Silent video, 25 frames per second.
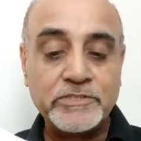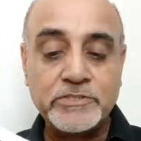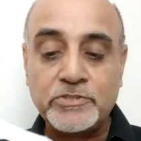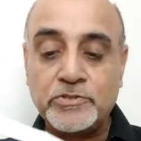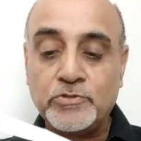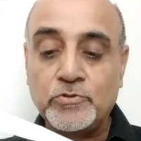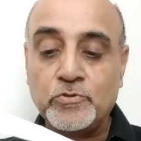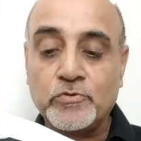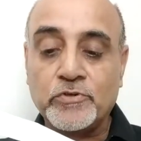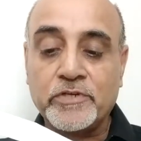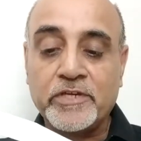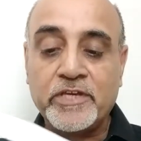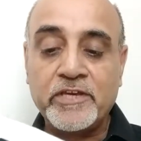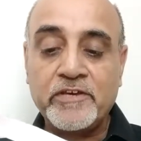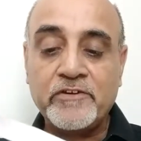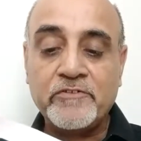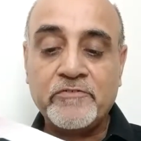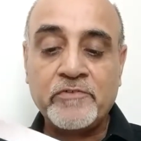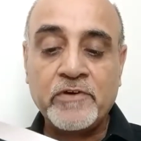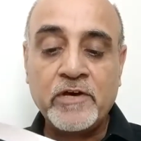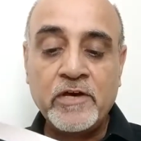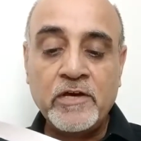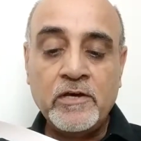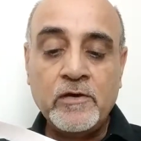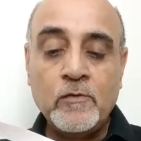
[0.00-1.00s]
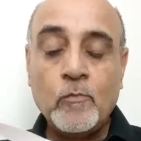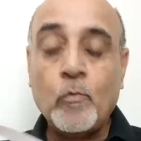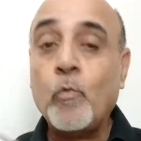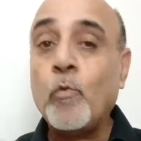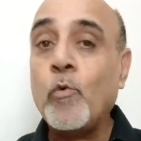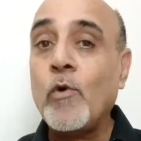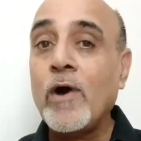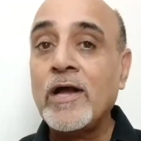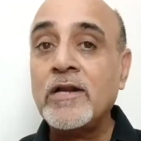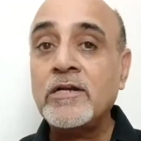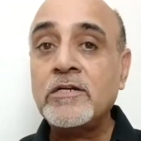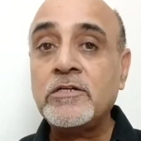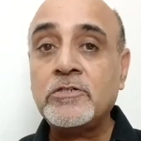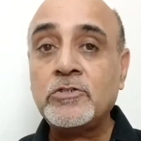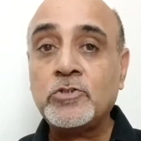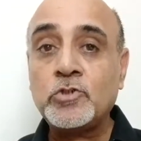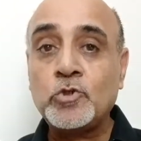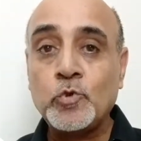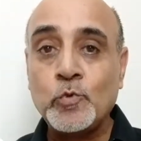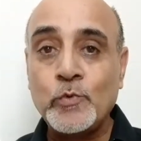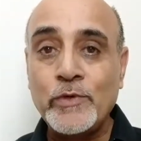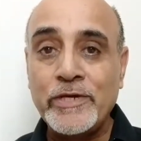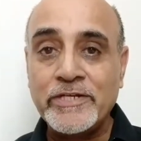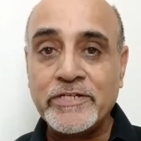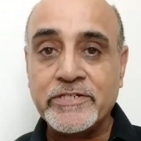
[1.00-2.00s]
you give one
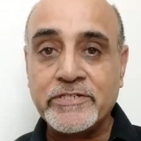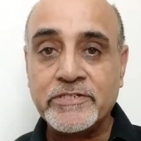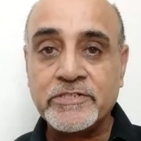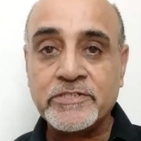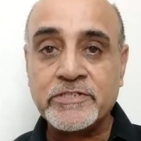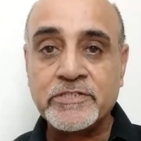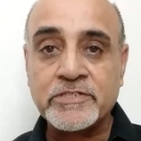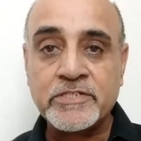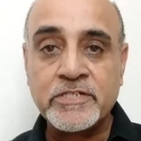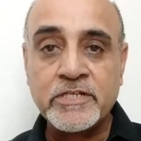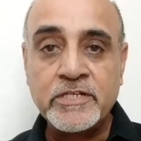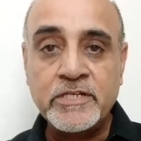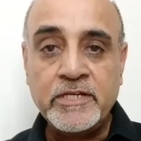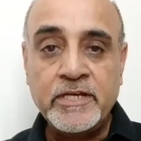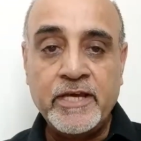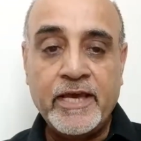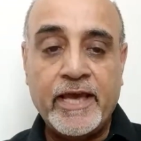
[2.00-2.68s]
twist